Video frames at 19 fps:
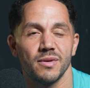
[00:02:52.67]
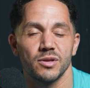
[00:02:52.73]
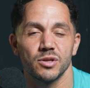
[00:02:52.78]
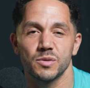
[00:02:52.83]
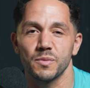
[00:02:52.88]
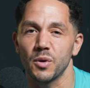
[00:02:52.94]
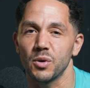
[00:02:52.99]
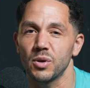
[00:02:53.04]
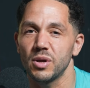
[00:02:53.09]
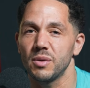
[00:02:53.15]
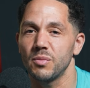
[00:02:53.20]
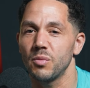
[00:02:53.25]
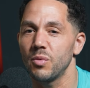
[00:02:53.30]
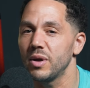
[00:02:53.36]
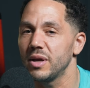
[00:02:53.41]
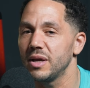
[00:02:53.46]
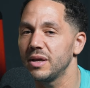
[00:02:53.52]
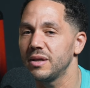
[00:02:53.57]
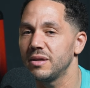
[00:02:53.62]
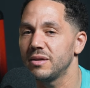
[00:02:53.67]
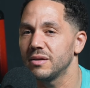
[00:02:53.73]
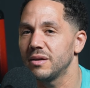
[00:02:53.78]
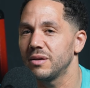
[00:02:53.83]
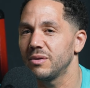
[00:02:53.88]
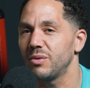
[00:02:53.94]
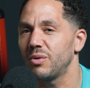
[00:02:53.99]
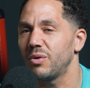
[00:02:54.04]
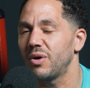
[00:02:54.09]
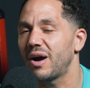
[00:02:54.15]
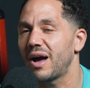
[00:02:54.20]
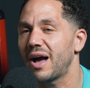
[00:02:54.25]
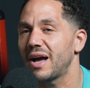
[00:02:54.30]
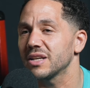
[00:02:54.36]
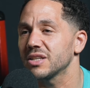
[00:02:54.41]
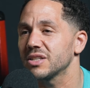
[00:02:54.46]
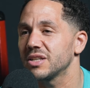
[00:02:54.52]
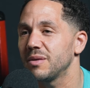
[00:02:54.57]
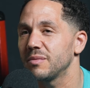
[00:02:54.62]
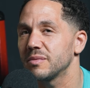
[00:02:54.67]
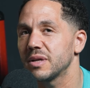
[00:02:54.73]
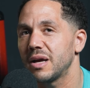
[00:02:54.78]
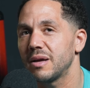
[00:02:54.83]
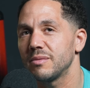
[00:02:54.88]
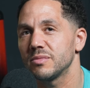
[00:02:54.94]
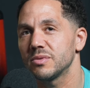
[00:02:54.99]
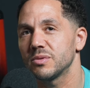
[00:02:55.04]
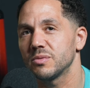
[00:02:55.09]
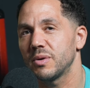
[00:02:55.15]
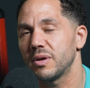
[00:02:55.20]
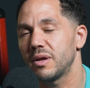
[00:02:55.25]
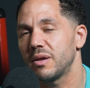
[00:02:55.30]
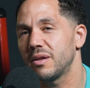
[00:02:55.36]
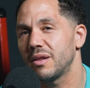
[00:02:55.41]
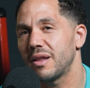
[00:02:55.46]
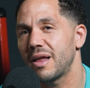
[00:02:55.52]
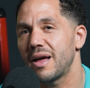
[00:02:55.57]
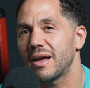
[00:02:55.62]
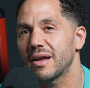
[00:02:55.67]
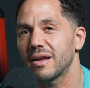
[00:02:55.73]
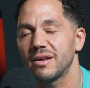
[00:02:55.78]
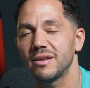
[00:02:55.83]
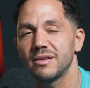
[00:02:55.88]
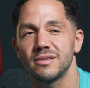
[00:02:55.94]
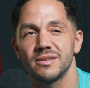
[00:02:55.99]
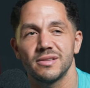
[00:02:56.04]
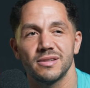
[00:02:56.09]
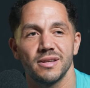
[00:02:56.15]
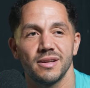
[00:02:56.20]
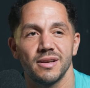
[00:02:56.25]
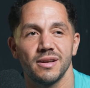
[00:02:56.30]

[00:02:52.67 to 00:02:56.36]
smoking weed or hash them times, like, and